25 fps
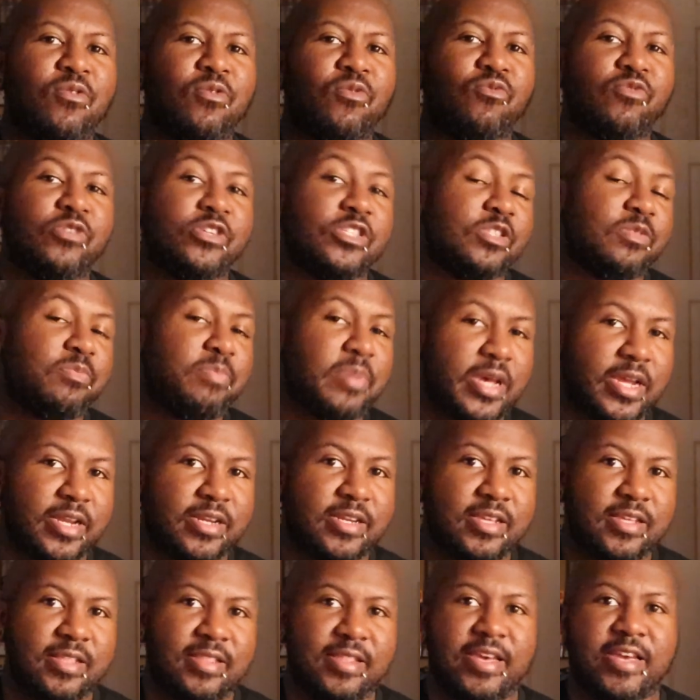
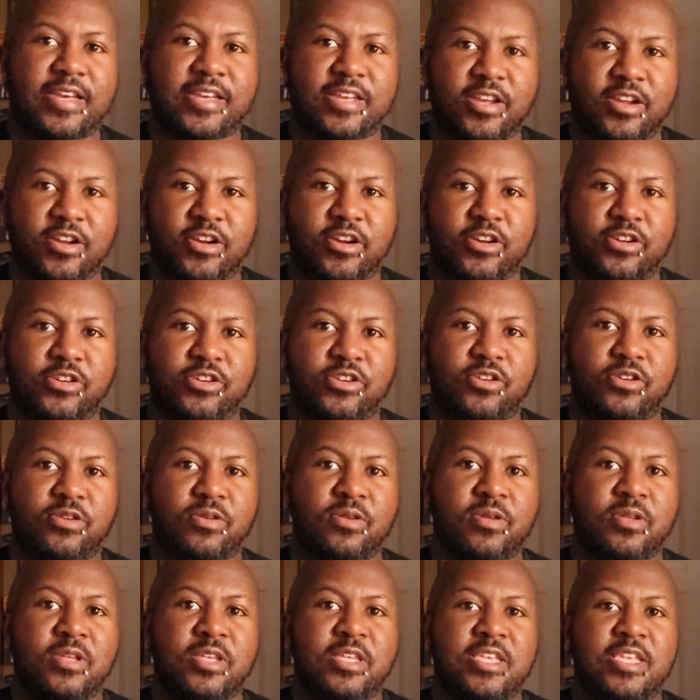respect that character
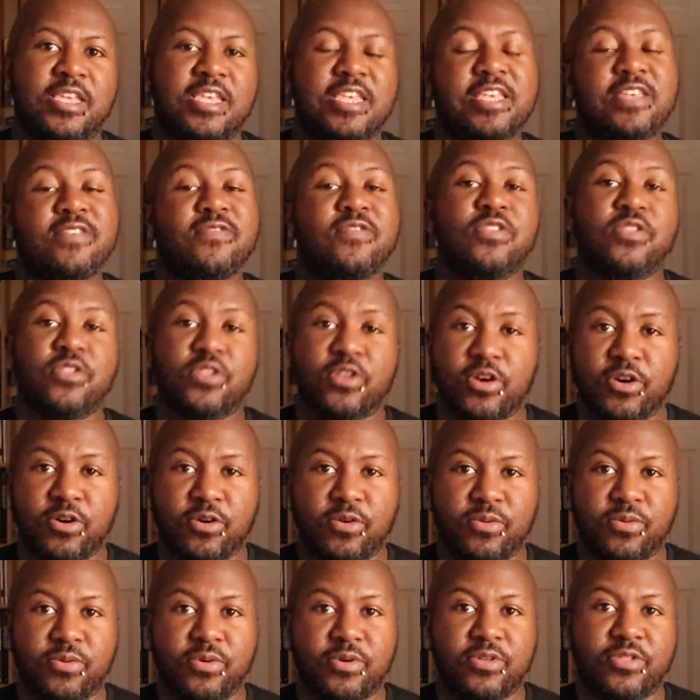even
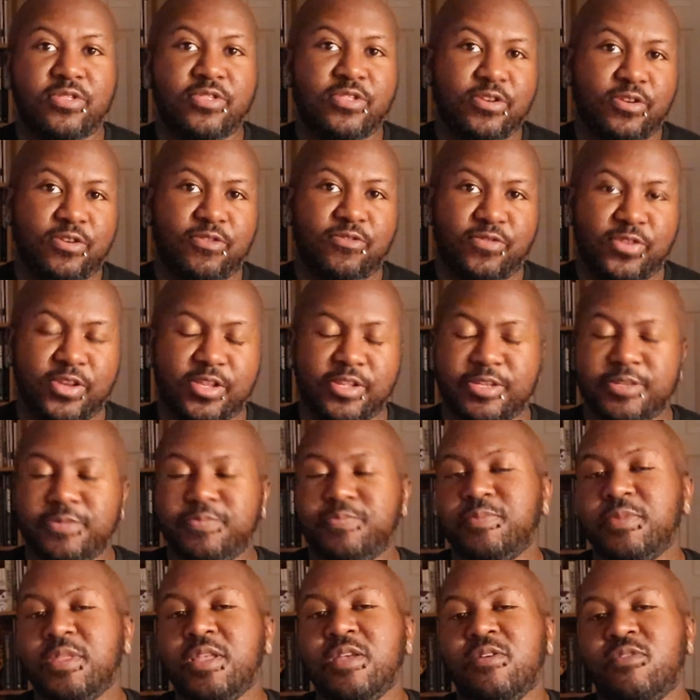though they're a villain?
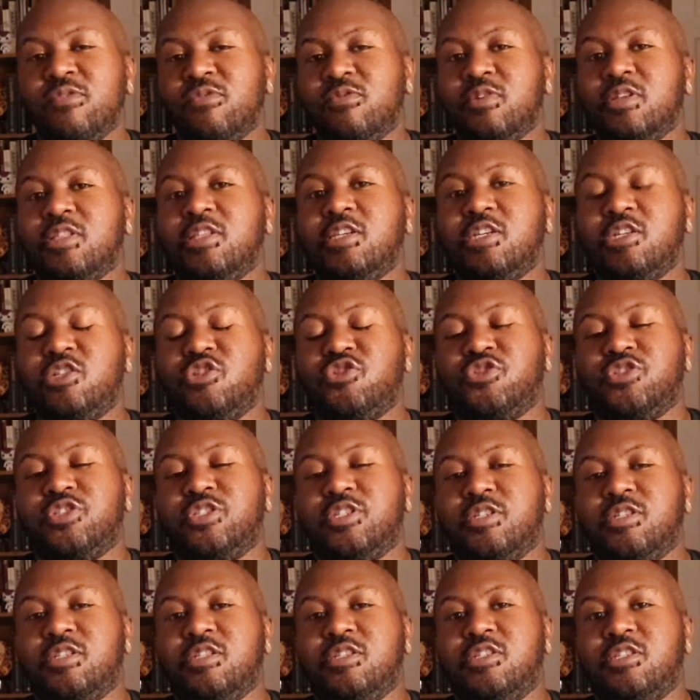Really
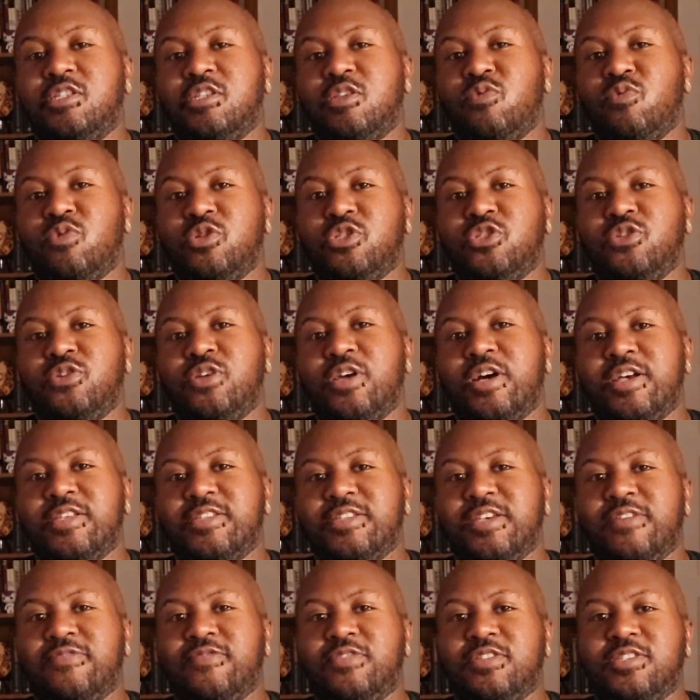interested to see what you guys
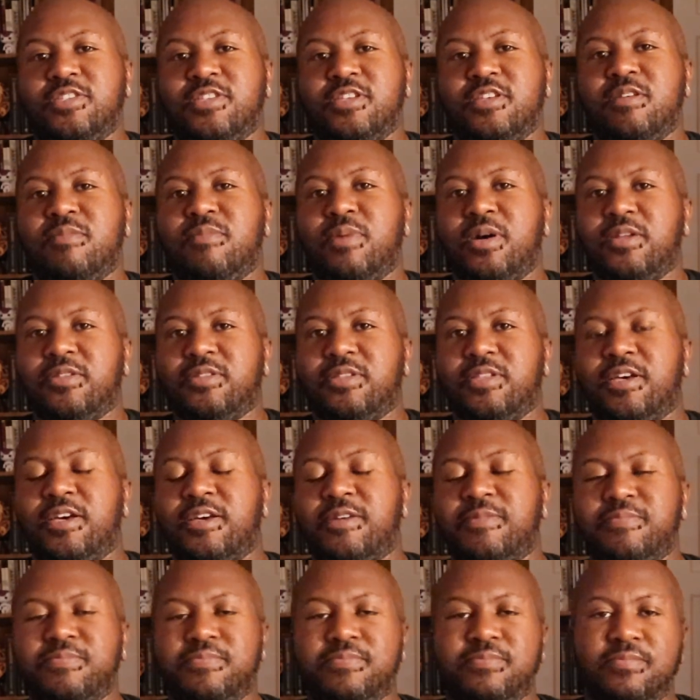have to say about
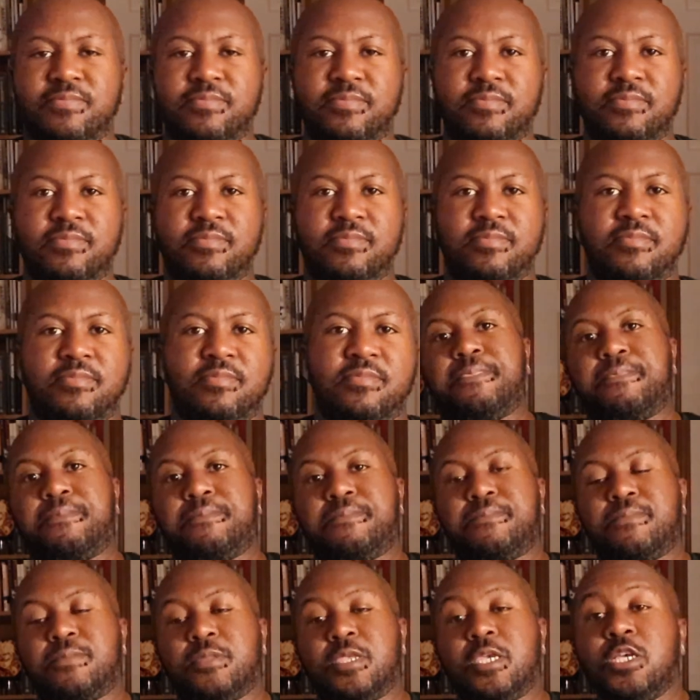that.
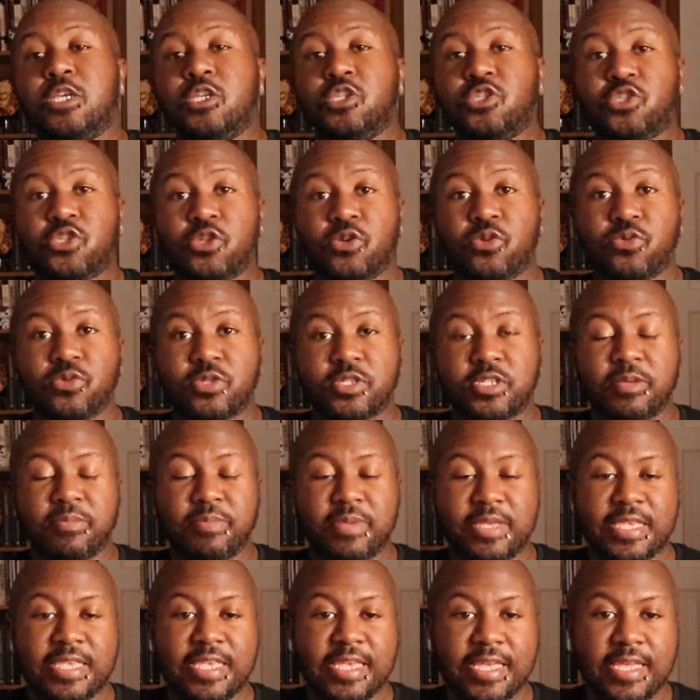So to
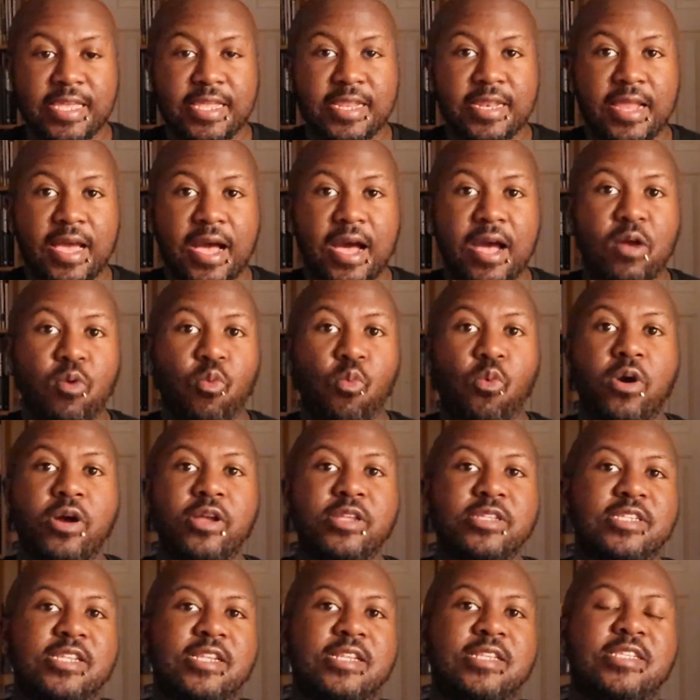begin, I
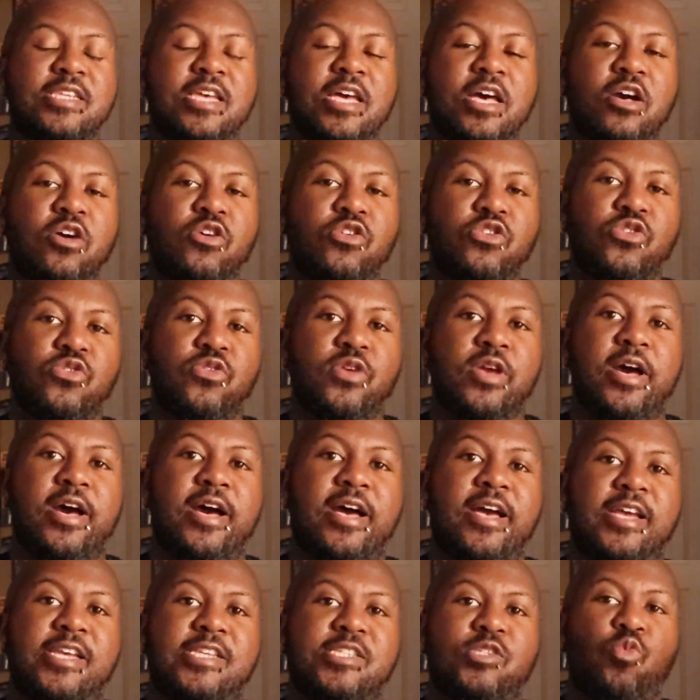want to tell you
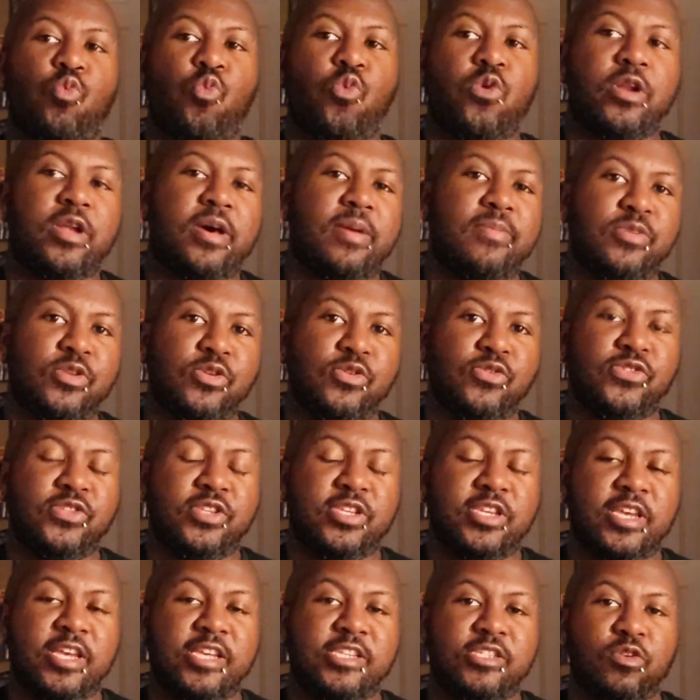guys what I'm
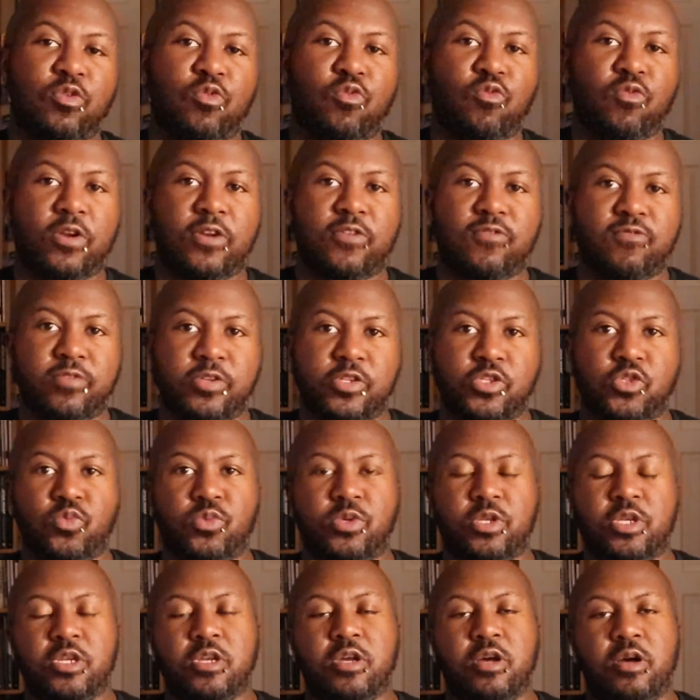using as a reference
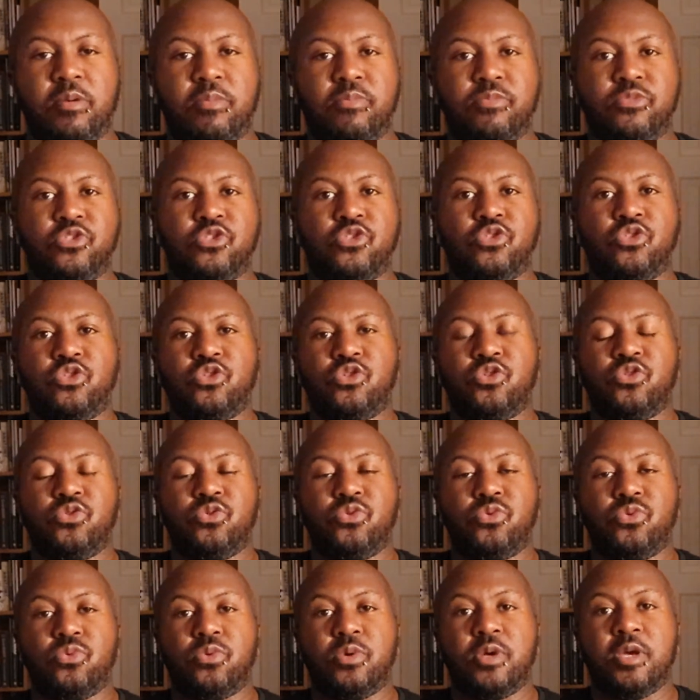when it comes
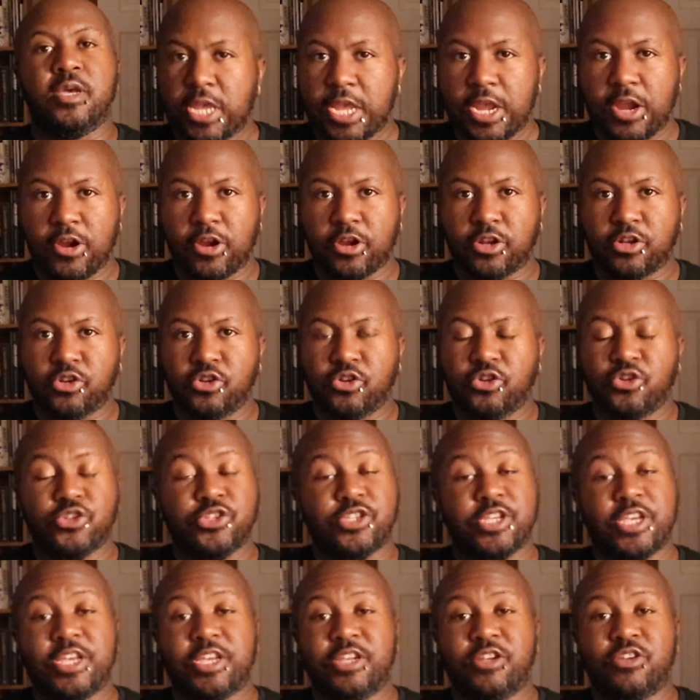to
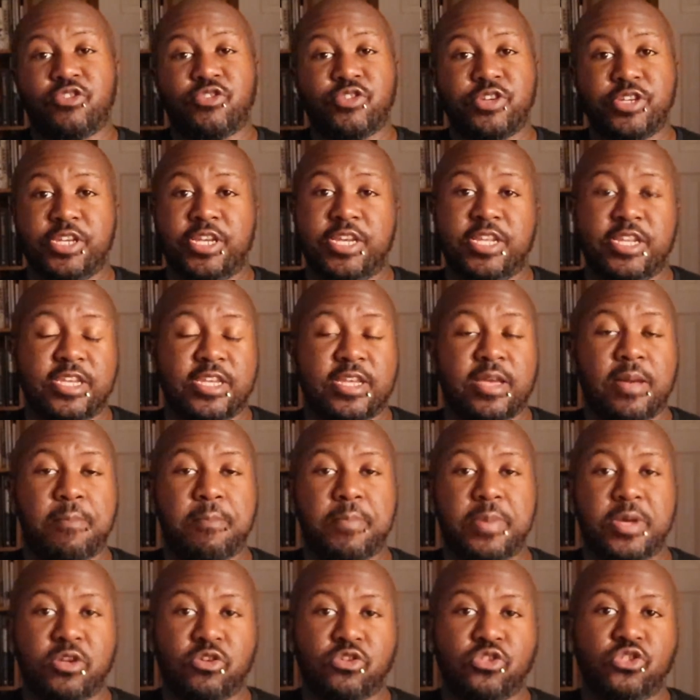characters and creating
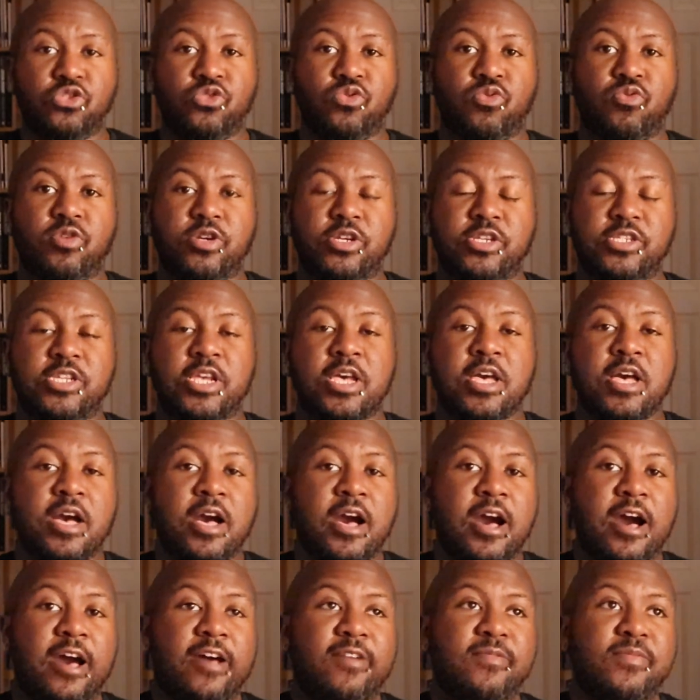better stories.
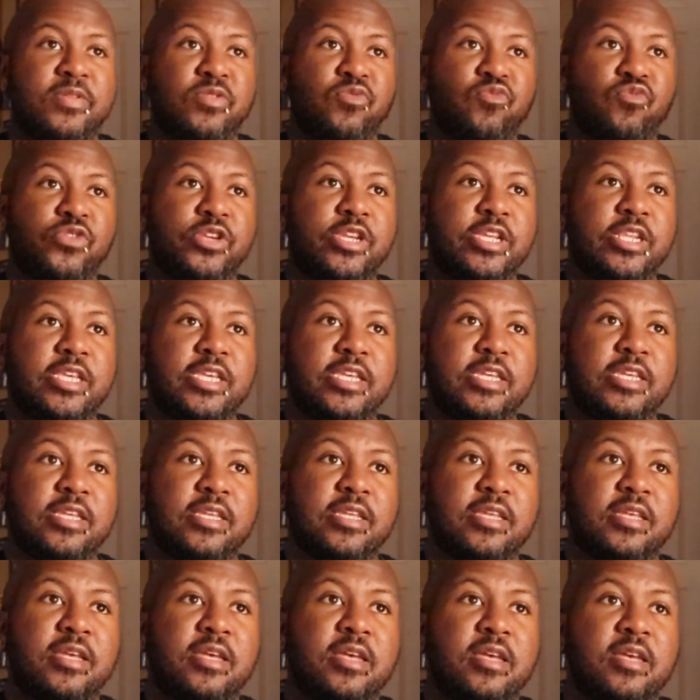I've been
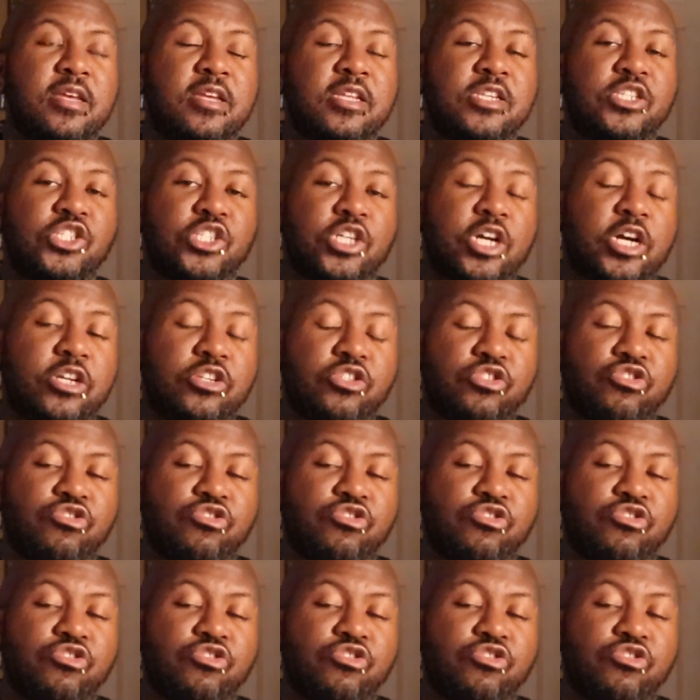reading John